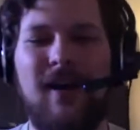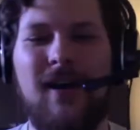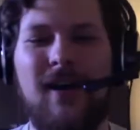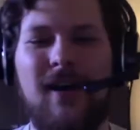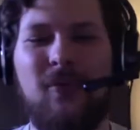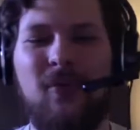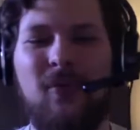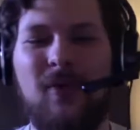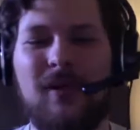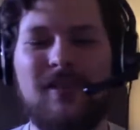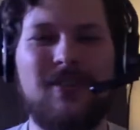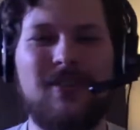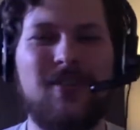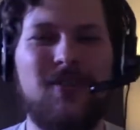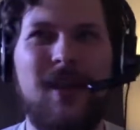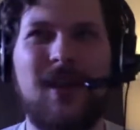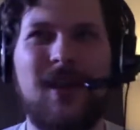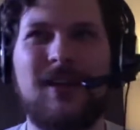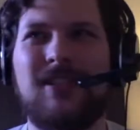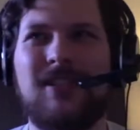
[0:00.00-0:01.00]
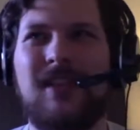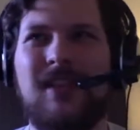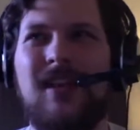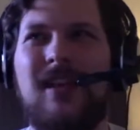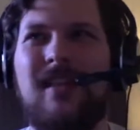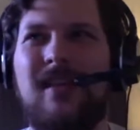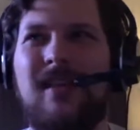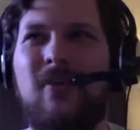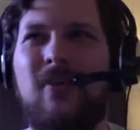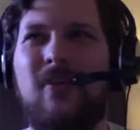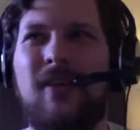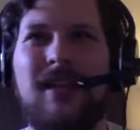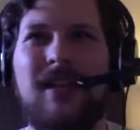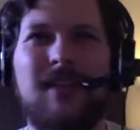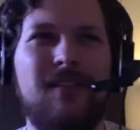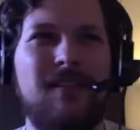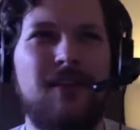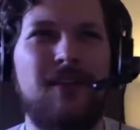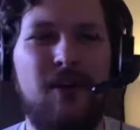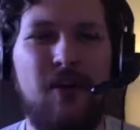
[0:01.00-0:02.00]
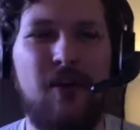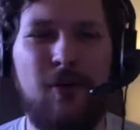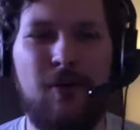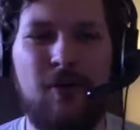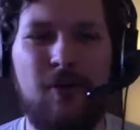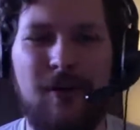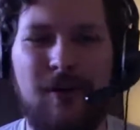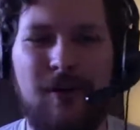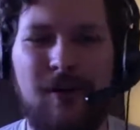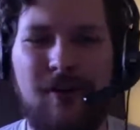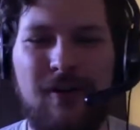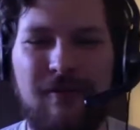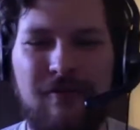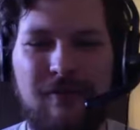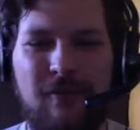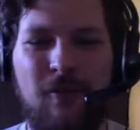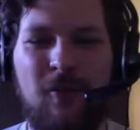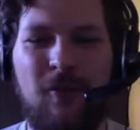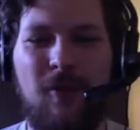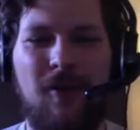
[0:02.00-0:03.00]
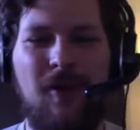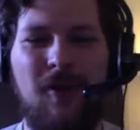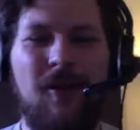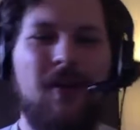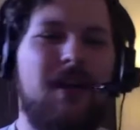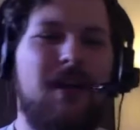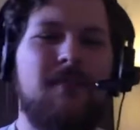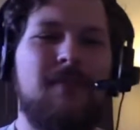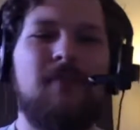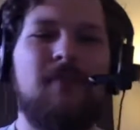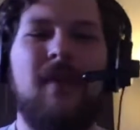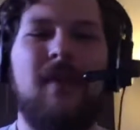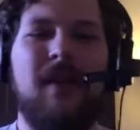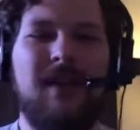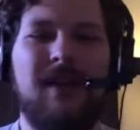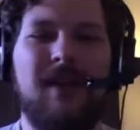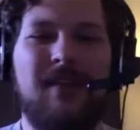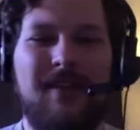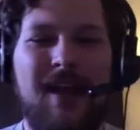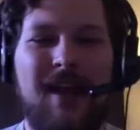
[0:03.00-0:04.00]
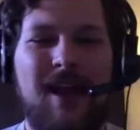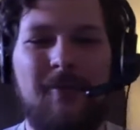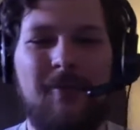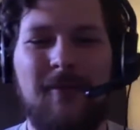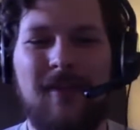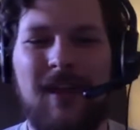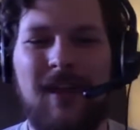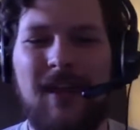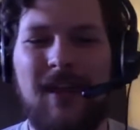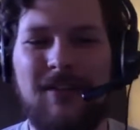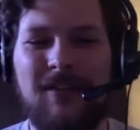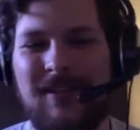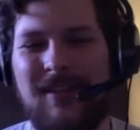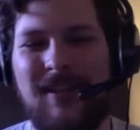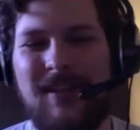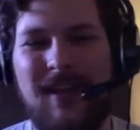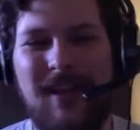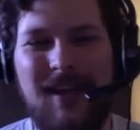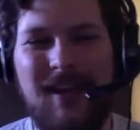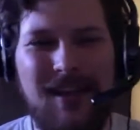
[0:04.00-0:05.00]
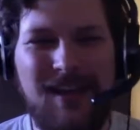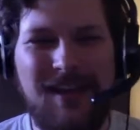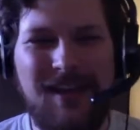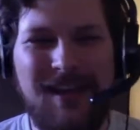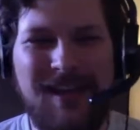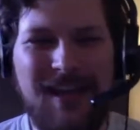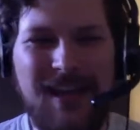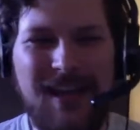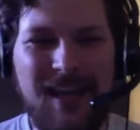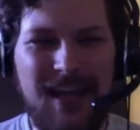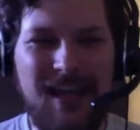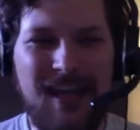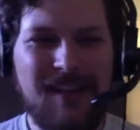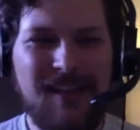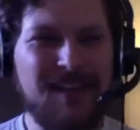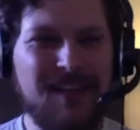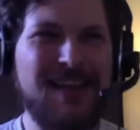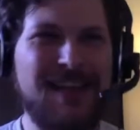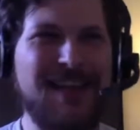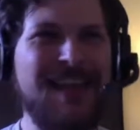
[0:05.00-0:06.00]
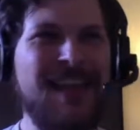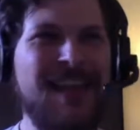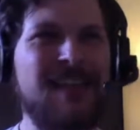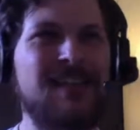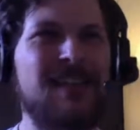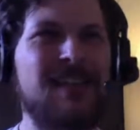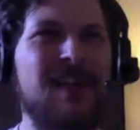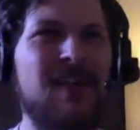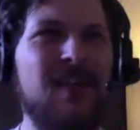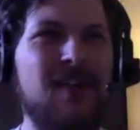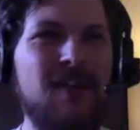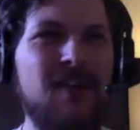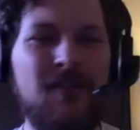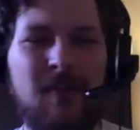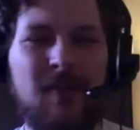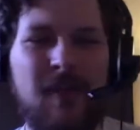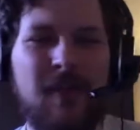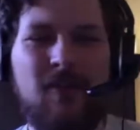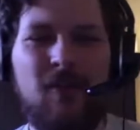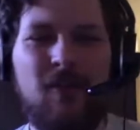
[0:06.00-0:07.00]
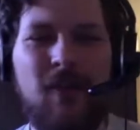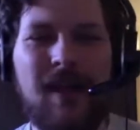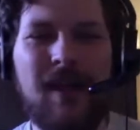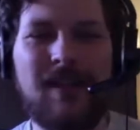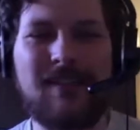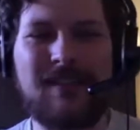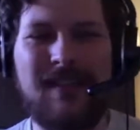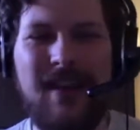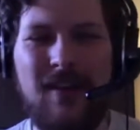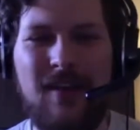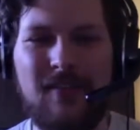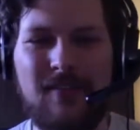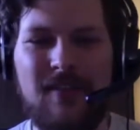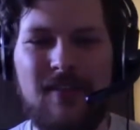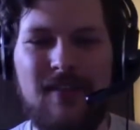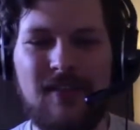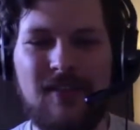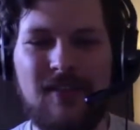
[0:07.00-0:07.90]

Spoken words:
which direction that we need to go for a given application. Is there, like, the way it sounds, there's